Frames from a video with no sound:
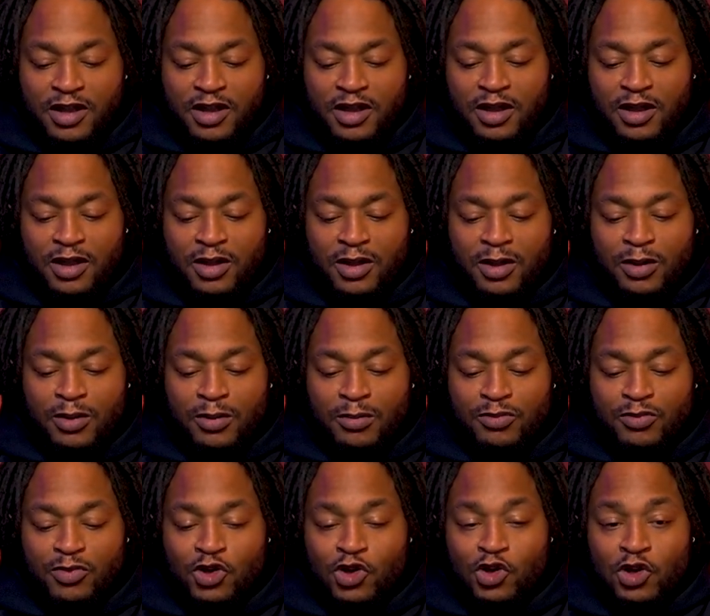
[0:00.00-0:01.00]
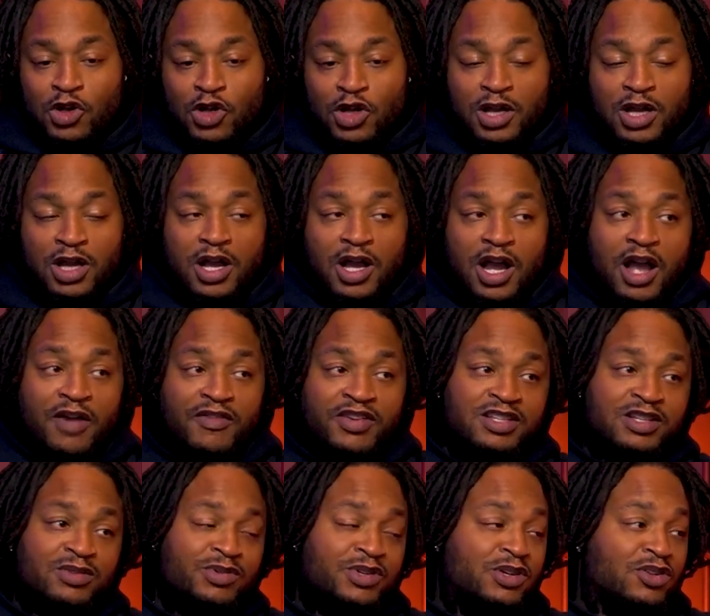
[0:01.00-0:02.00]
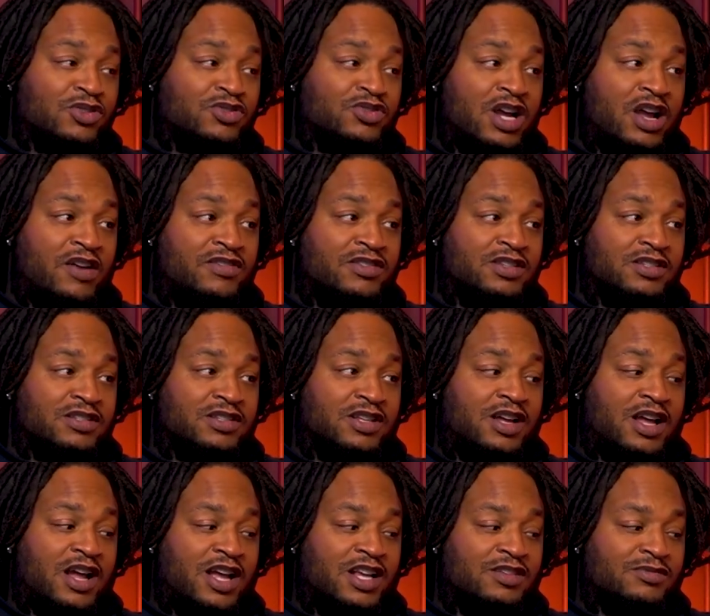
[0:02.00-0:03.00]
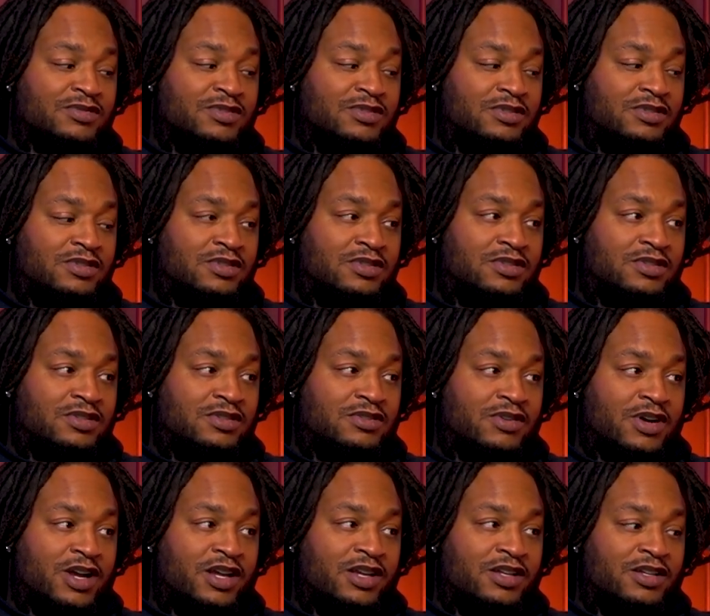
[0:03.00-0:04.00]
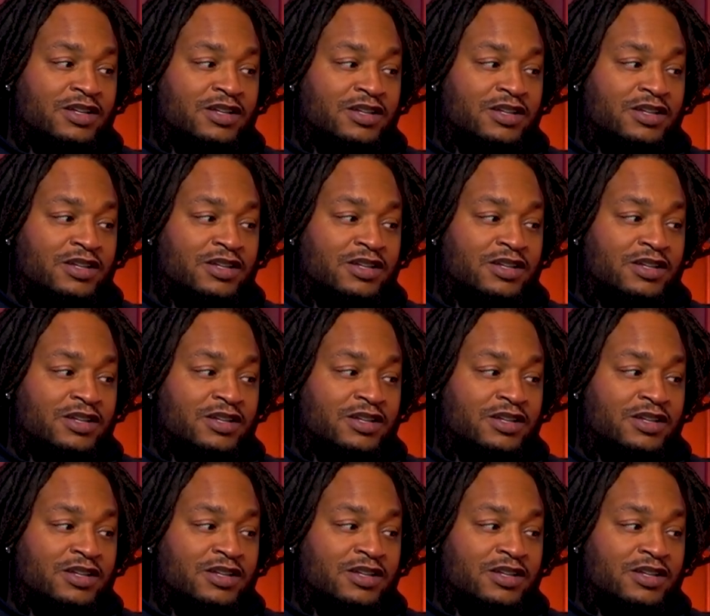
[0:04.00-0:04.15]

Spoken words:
NFL. Obviously, we know Travis is the Heisman, right?